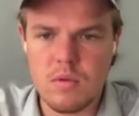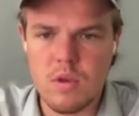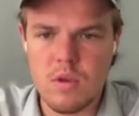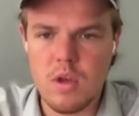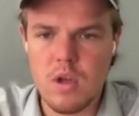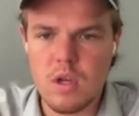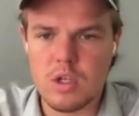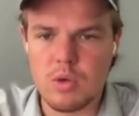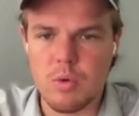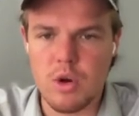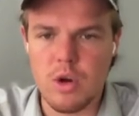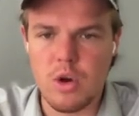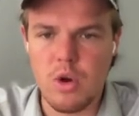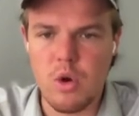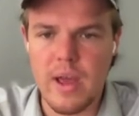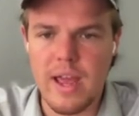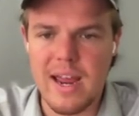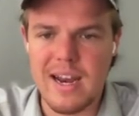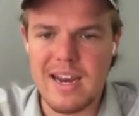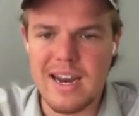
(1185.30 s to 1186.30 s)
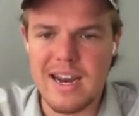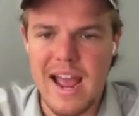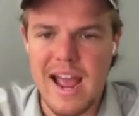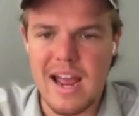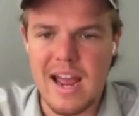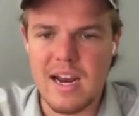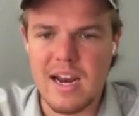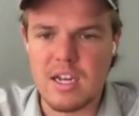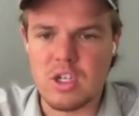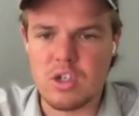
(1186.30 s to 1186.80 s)
So we're going to go ahead and
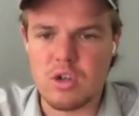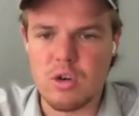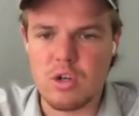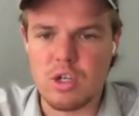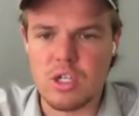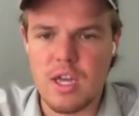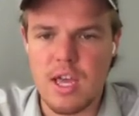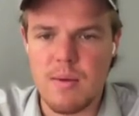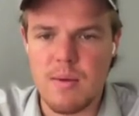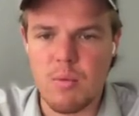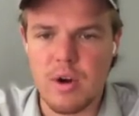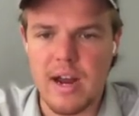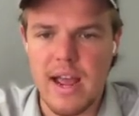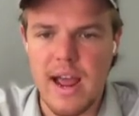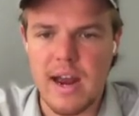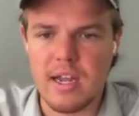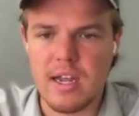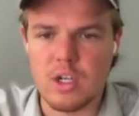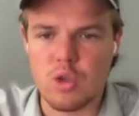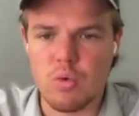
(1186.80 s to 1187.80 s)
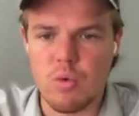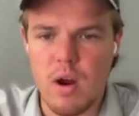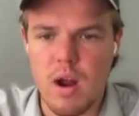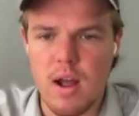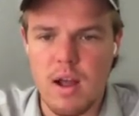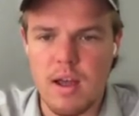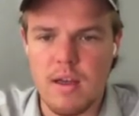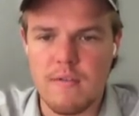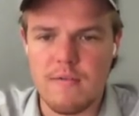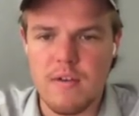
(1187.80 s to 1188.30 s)
add a search name. We're going to add a
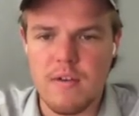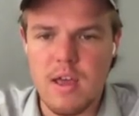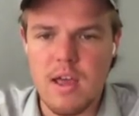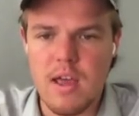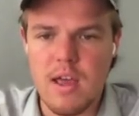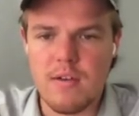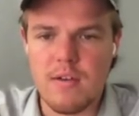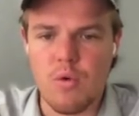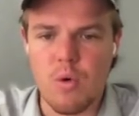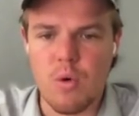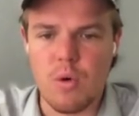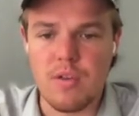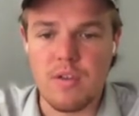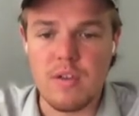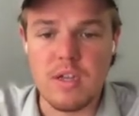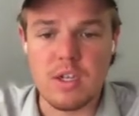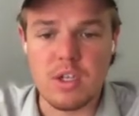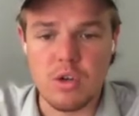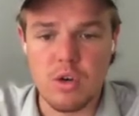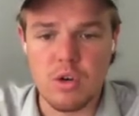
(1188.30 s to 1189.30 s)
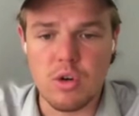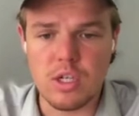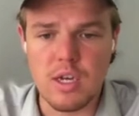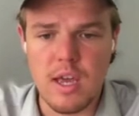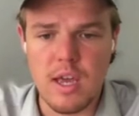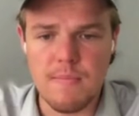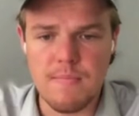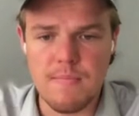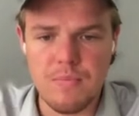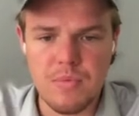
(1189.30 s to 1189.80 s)
drive for the search
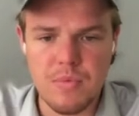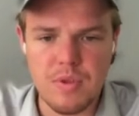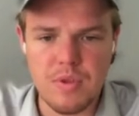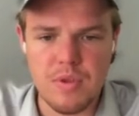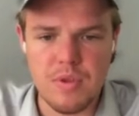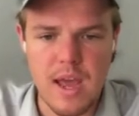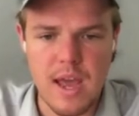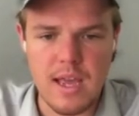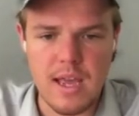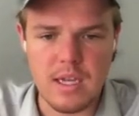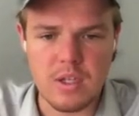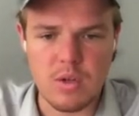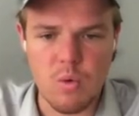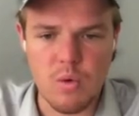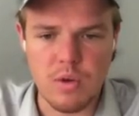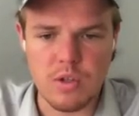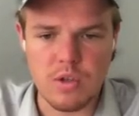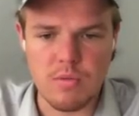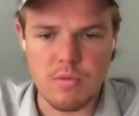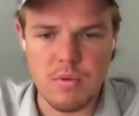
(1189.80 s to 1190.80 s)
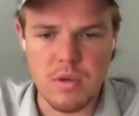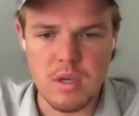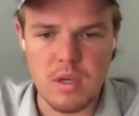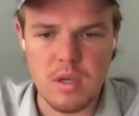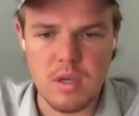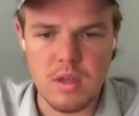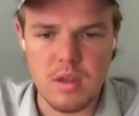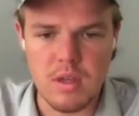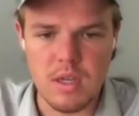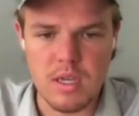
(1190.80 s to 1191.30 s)
name. That is going to
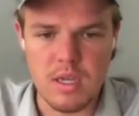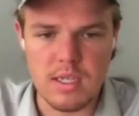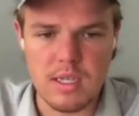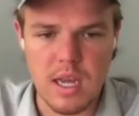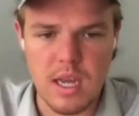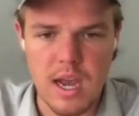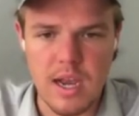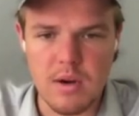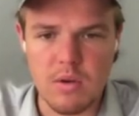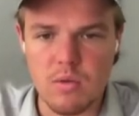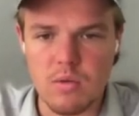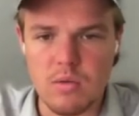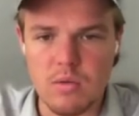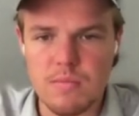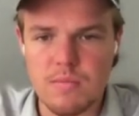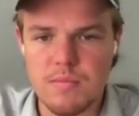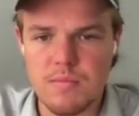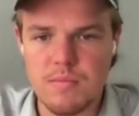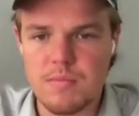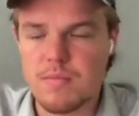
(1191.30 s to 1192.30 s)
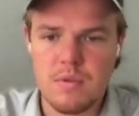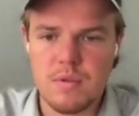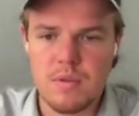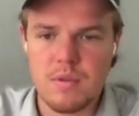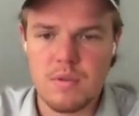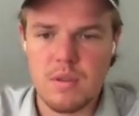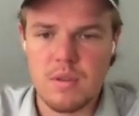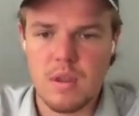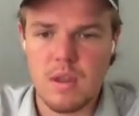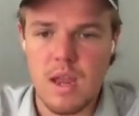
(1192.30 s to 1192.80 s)
be the title.
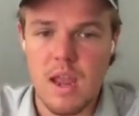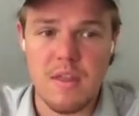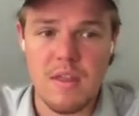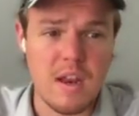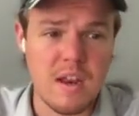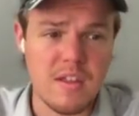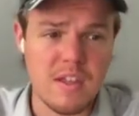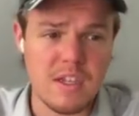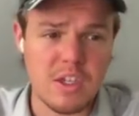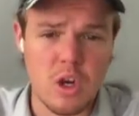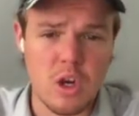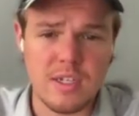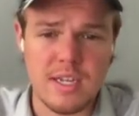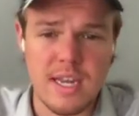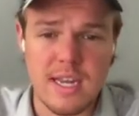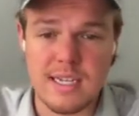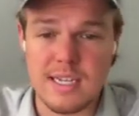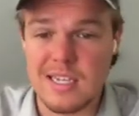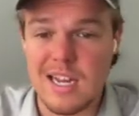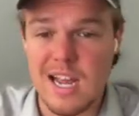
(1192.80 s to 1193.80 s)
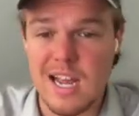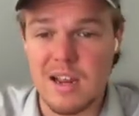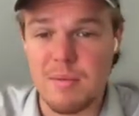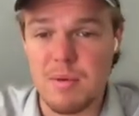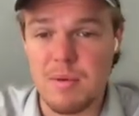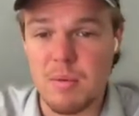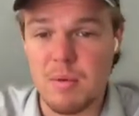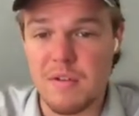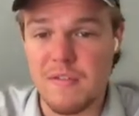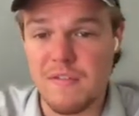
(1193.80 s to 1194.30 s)
And then in this context, it's not going to
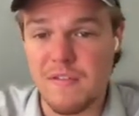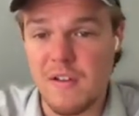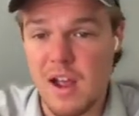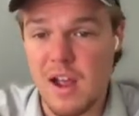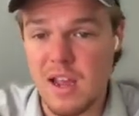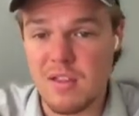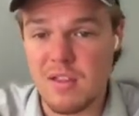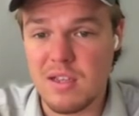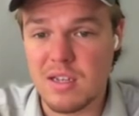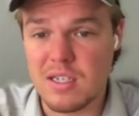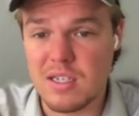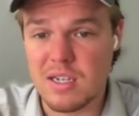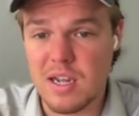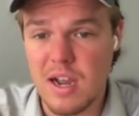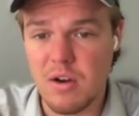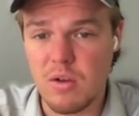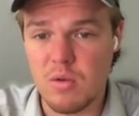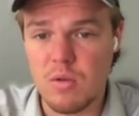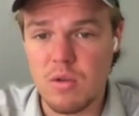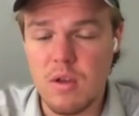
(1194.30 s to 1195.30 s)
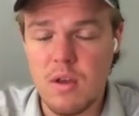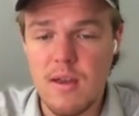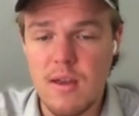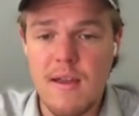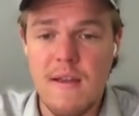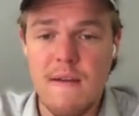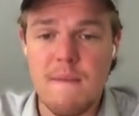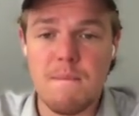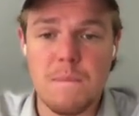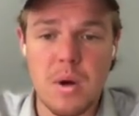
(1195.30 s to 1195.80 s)
be able to find this title,
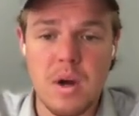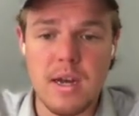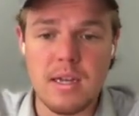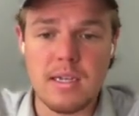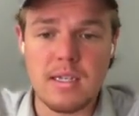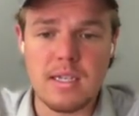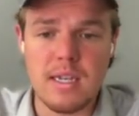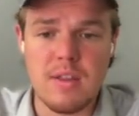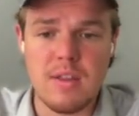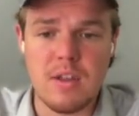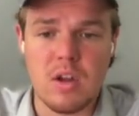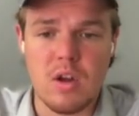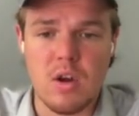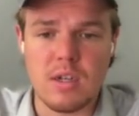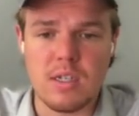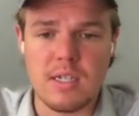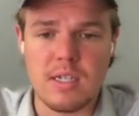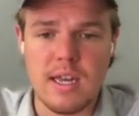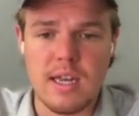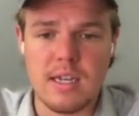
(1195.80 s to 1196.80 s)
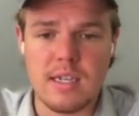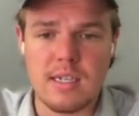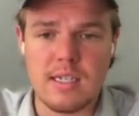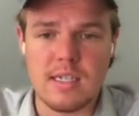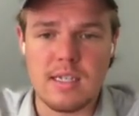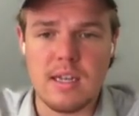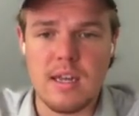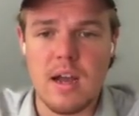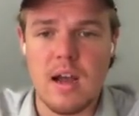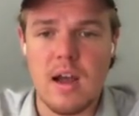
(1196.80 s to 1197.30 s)
but in the
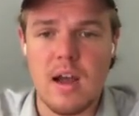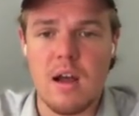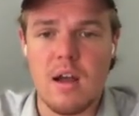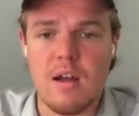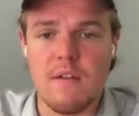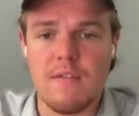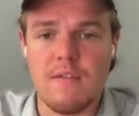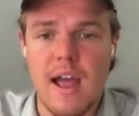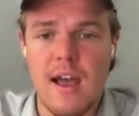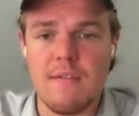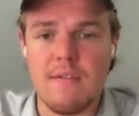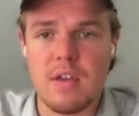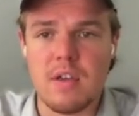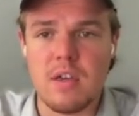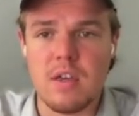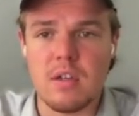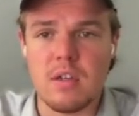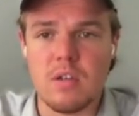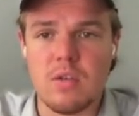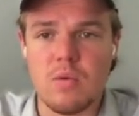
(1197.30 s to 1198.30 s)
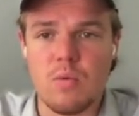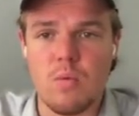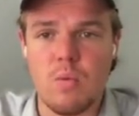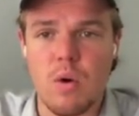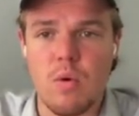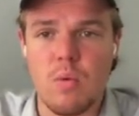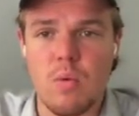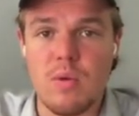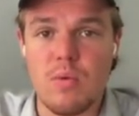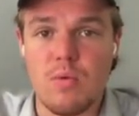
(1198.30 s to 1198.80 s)
context of having it
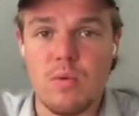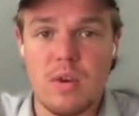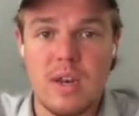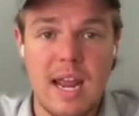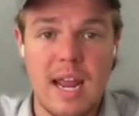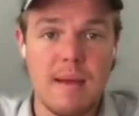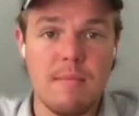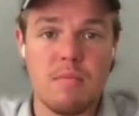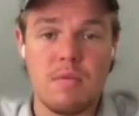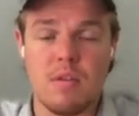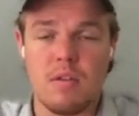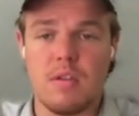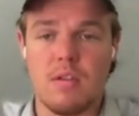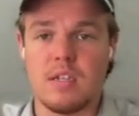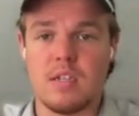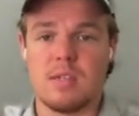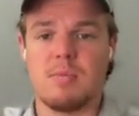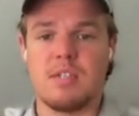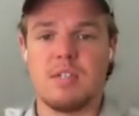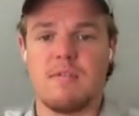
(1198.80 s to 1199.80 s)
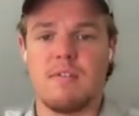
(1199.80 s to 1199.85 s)
where we named the specific